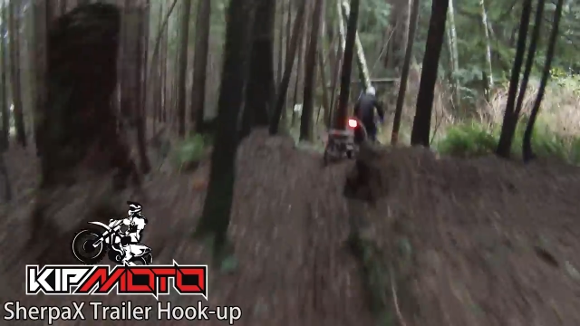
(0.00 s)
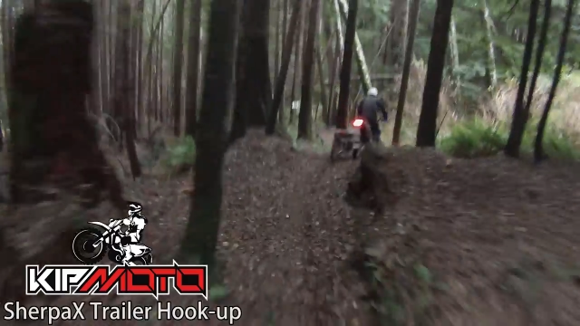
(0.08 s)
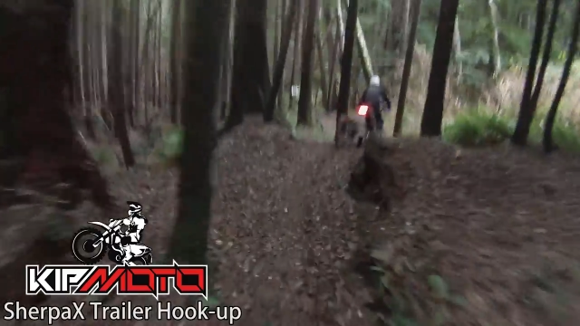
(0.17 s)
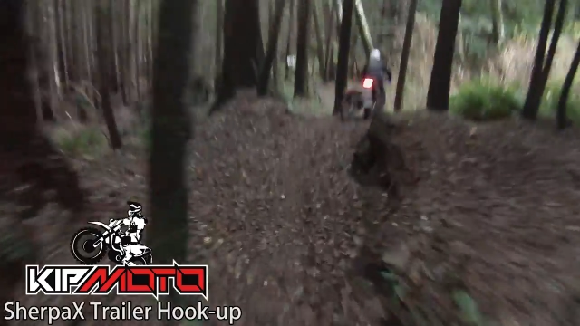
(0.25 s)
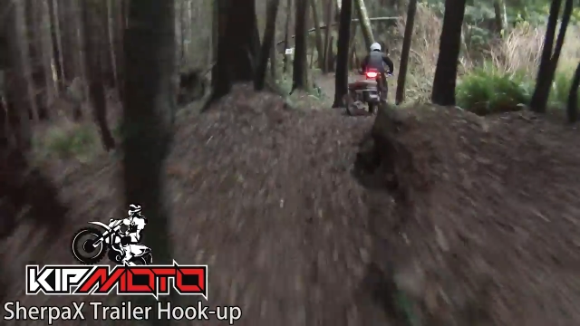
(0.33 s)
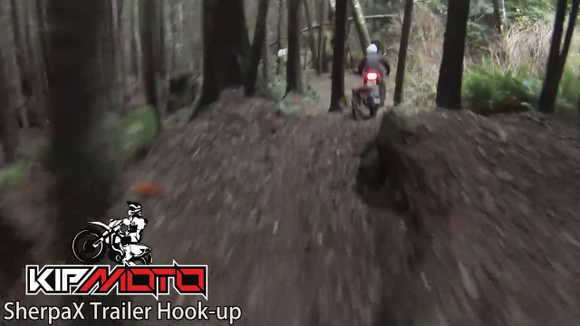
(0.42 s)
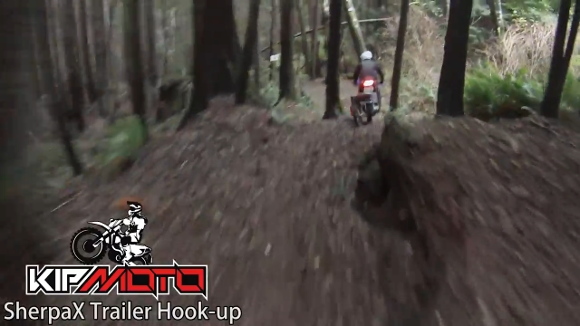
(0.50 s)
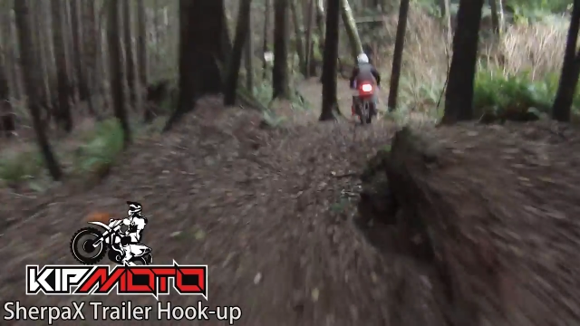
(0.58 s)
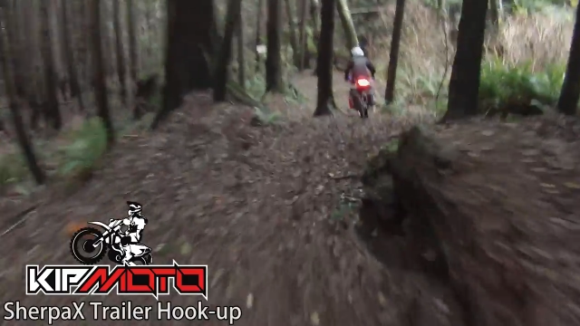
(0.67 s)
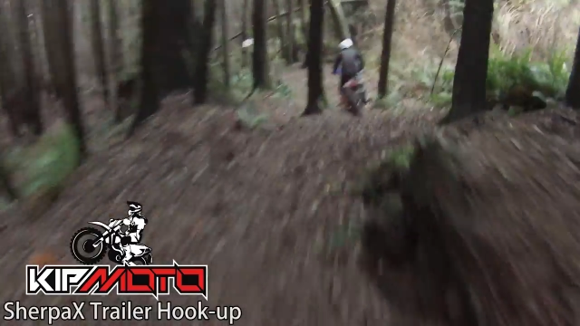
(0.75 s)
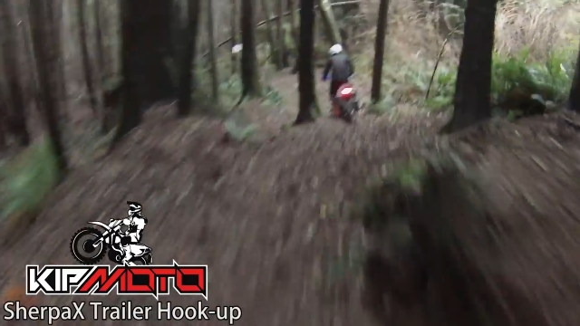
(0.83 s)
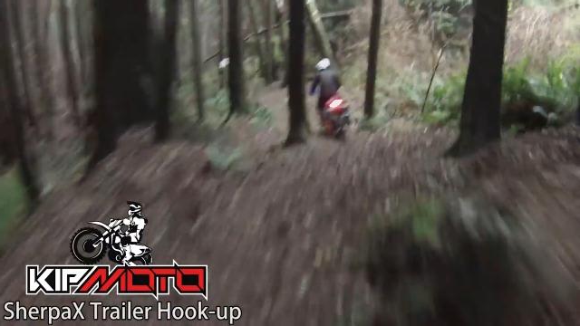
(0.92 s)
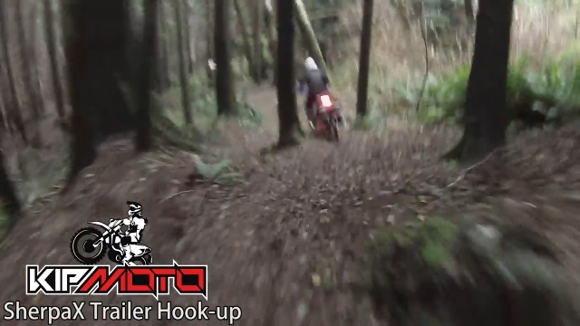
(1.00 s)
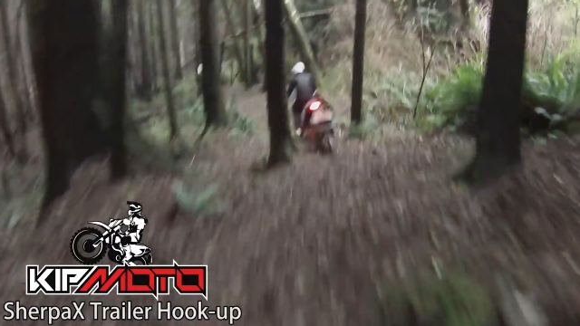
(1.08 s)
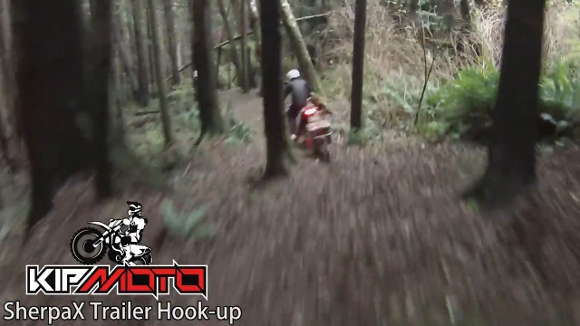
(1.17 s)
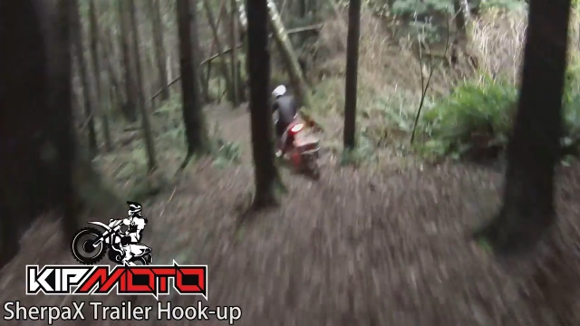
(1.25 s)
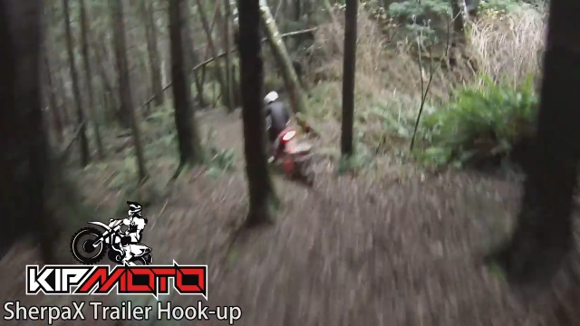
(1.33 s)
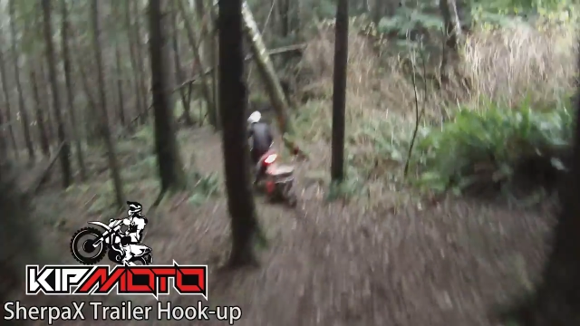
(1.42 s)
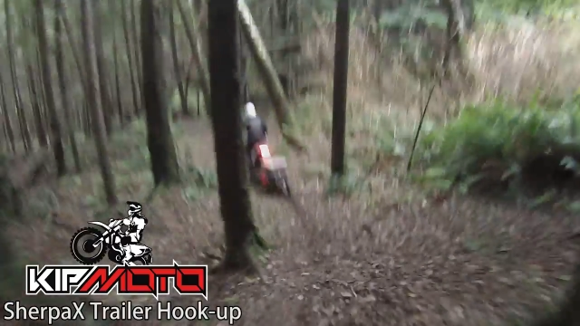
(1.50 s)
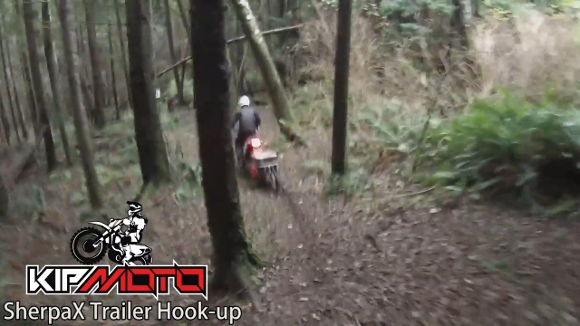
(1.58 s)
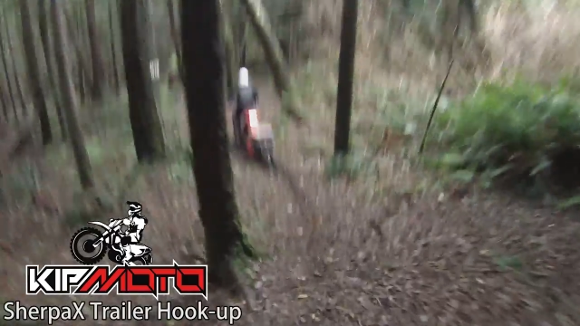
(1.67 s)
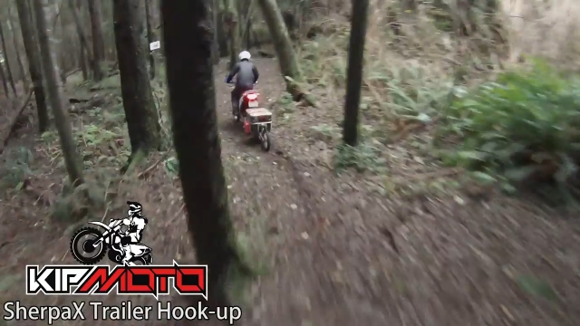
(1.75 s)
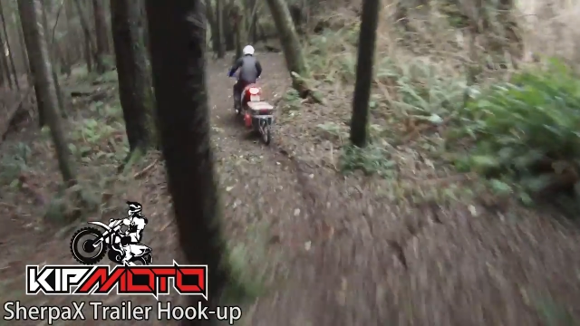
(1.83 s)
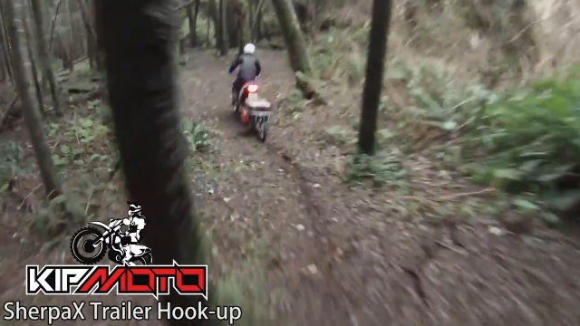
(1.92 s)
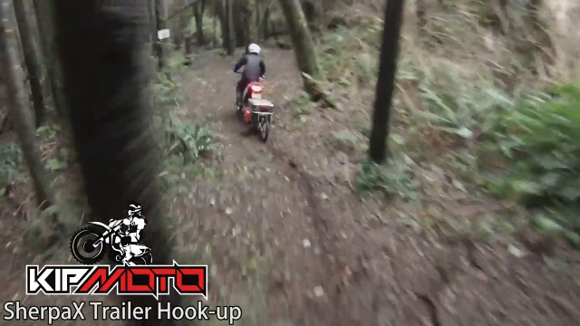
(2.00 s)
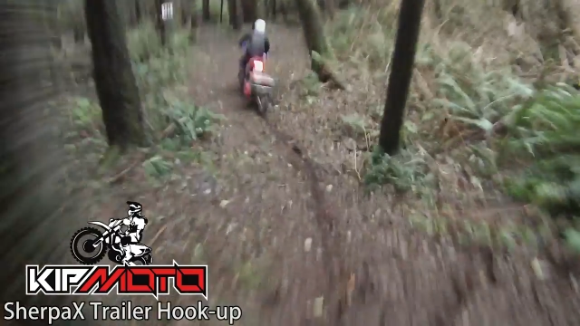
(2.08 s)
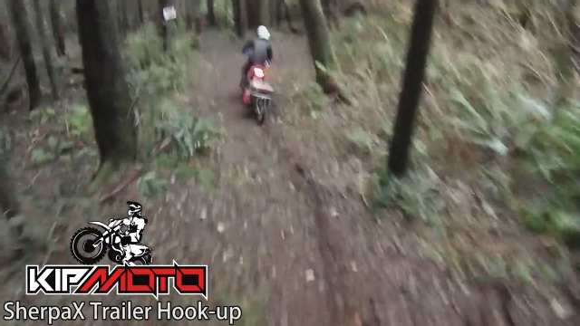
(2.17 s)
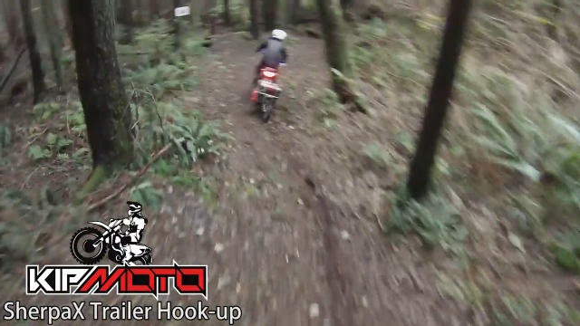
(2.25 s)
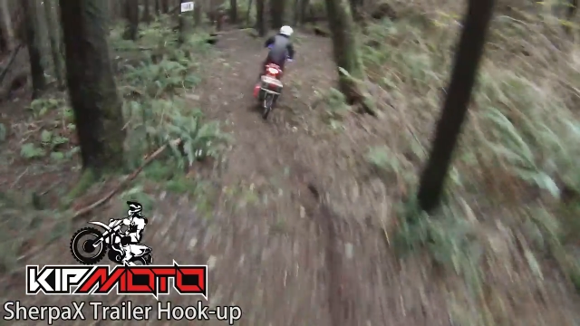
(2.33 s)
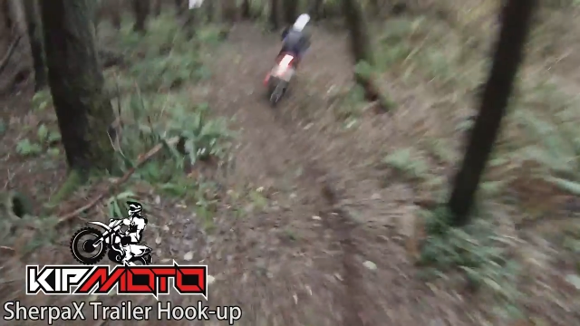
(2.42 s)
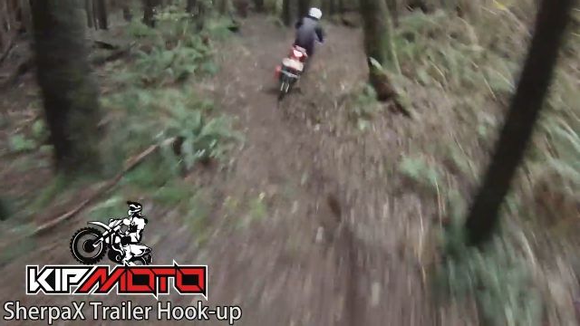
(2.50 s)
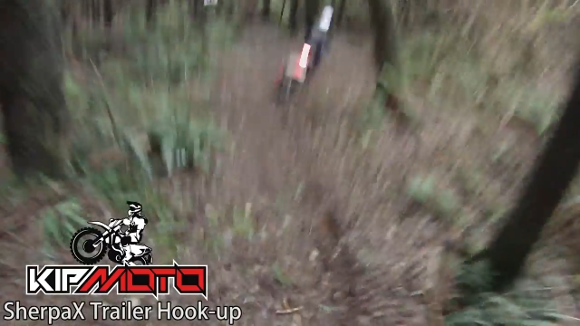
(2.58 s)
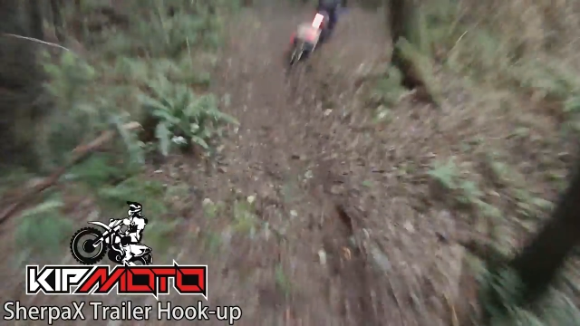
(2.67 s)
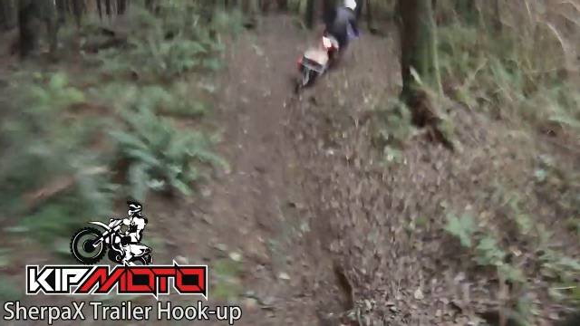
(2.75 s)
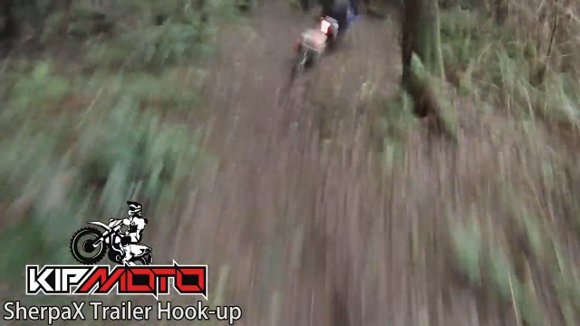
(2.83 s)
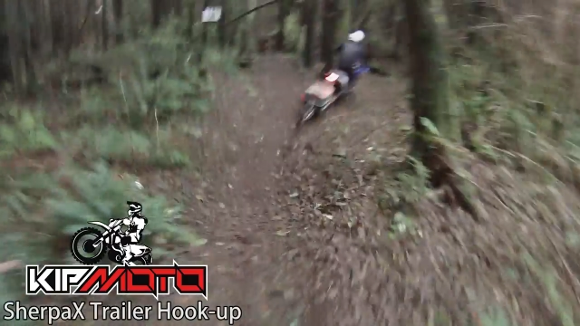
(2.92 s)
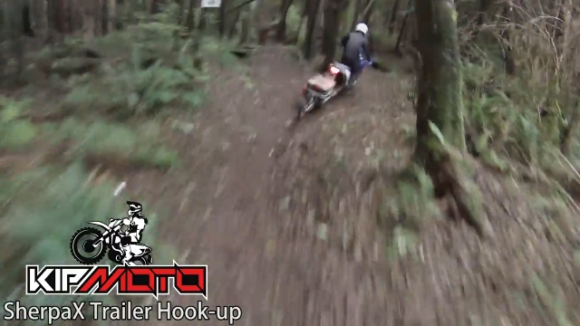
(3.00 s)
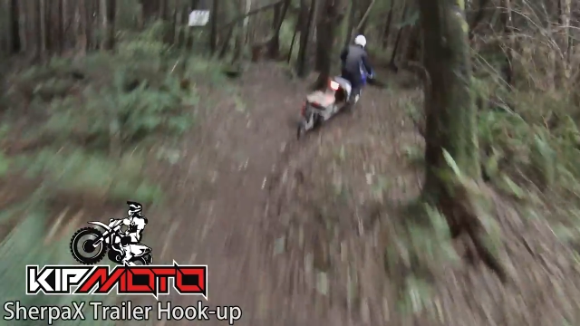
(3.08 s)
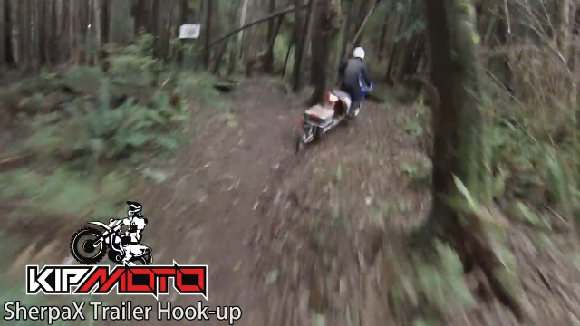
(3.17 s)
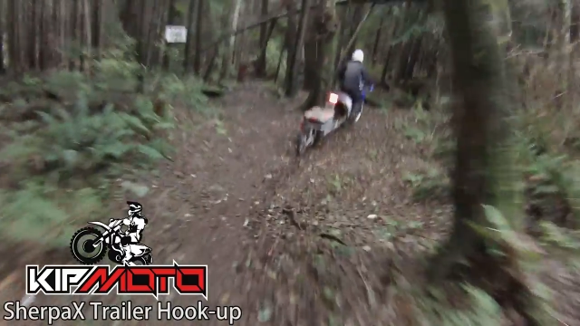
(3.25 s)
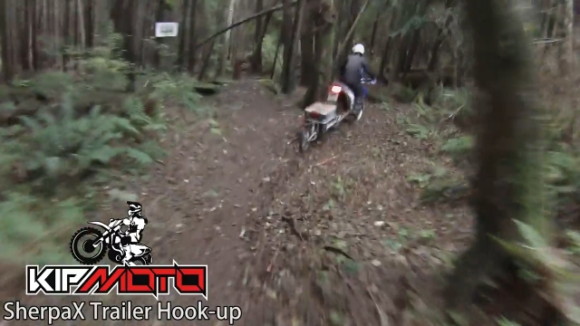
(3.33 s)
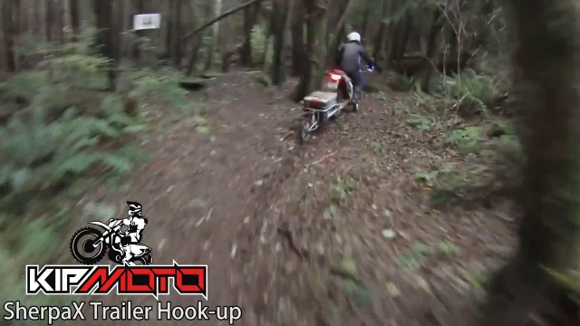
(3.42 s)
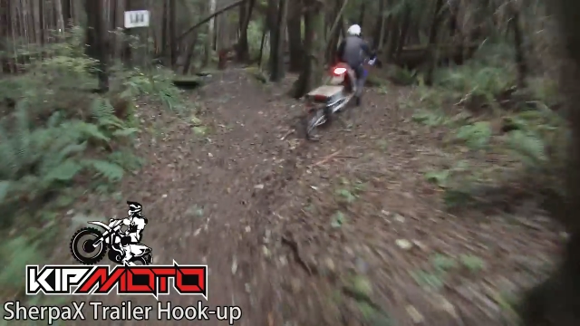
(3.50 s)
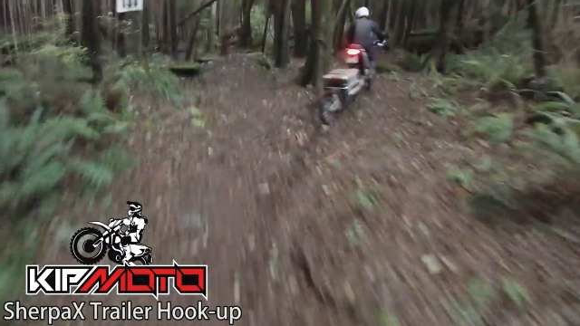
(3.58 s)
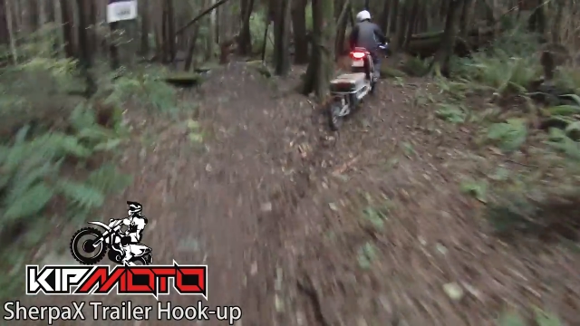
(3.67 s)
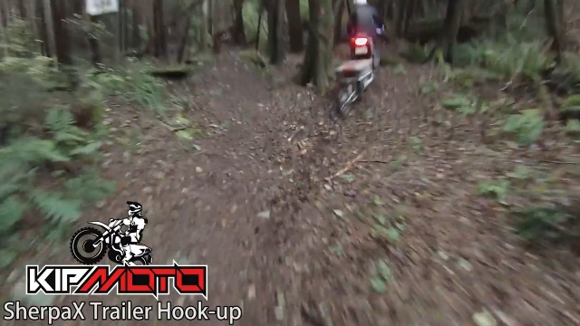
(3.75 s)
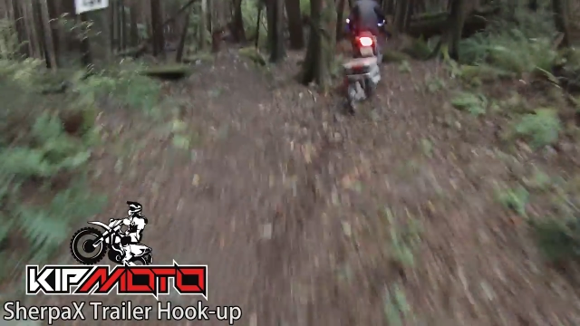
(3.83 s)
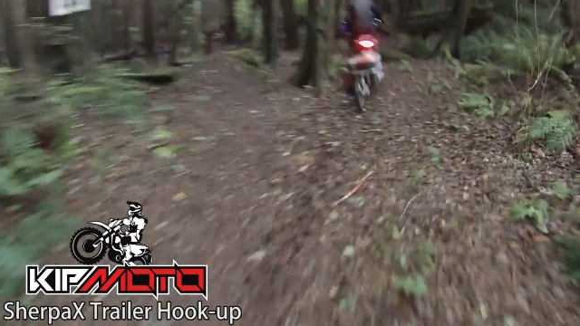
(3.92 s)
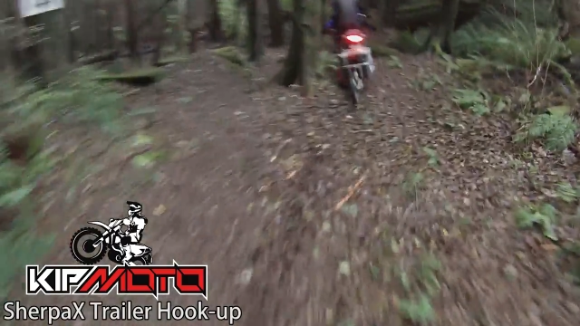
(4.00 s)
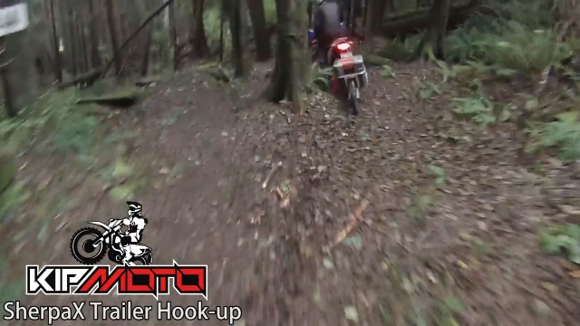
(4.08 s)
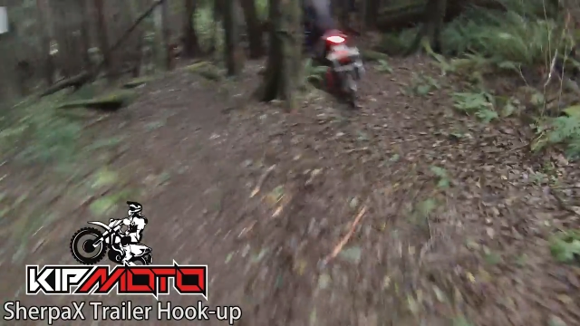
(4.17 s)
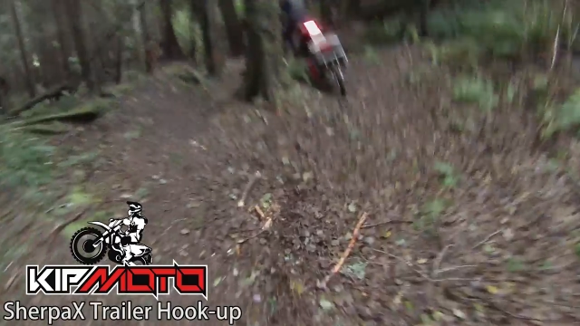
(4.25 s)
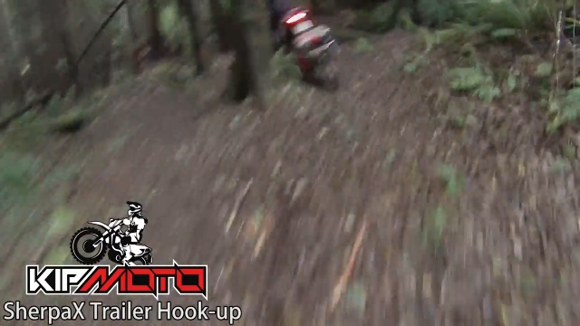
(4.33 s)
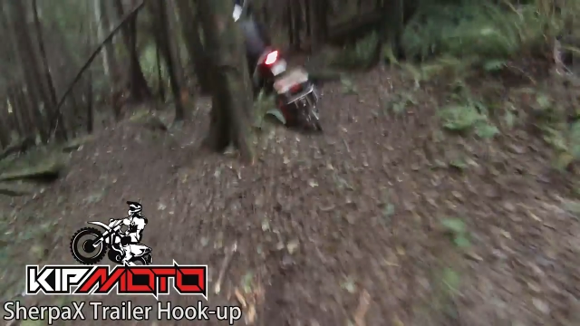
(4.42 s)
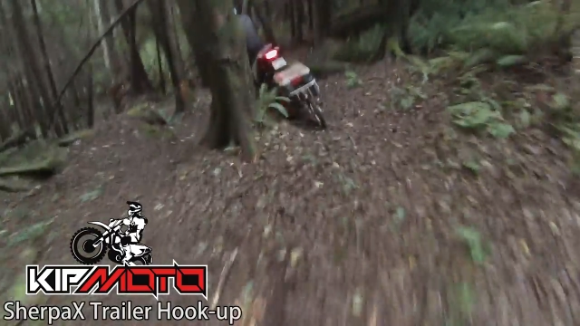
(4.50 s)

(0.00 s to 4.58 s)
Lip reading: Nobody's mouth can be seen.